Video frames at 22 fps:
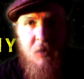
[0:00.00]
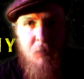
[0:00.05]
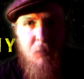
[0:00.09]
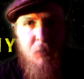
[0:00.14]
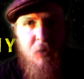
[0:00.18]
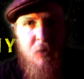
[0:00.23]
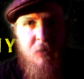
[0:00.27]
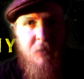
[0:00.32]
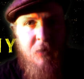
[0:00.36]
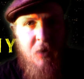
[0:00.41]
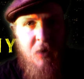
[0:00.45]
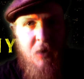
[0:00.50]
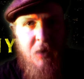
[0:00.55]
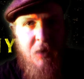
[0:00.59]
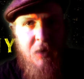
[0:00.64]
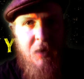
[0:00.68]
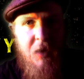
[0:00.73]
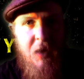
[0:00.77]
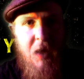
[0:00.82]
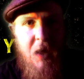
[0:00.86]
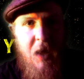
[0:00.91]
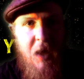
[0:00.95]
move
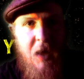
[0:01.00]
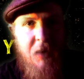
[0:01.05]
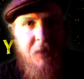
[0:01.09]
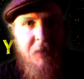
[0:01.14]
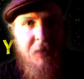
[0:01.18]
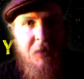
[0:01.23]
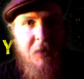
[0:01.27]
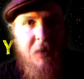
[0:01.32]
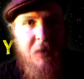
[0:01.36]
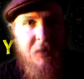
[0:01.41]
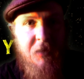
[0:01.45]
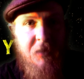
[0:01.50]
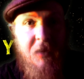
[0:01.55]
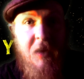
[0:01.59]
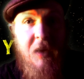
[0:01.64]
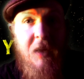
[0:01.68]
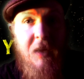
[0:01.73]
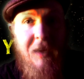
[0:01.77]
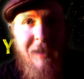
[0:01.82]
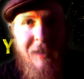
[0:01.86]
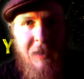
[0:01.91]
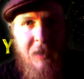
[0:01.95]
on at a
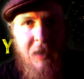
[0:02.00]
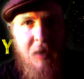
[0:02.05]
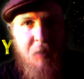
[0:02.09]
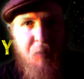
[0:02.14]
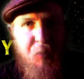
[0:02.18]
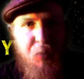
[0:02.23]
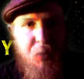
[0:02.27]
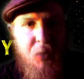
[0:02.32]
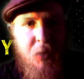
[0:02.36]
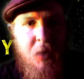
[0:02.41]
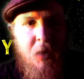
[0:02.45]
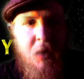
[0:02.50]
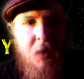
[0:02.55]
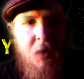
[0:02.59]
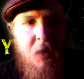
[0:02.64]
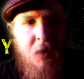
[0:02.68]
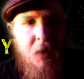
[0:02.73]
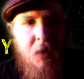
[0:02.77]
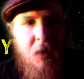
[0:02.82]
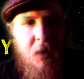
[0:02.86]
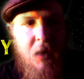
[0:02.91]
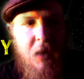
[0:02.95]
steady clip.
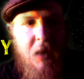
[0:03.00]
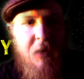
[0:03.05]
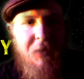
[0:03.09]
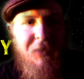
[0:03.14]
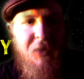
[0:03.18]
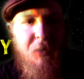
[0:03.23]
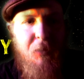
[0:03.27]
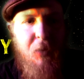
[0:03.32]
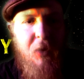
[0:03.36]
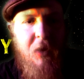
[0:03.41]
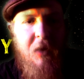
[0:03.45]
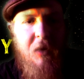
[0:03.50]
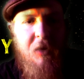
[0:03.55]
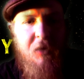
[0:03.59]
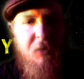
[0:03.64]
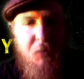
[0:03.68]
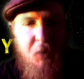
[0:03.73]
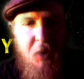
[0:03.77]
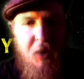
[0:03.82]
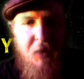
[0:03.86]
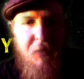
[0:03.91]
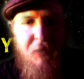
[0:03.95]
If the players
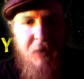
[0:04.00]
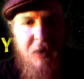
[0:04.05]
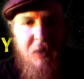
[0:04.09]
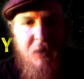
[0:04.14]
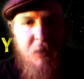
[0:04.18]
really find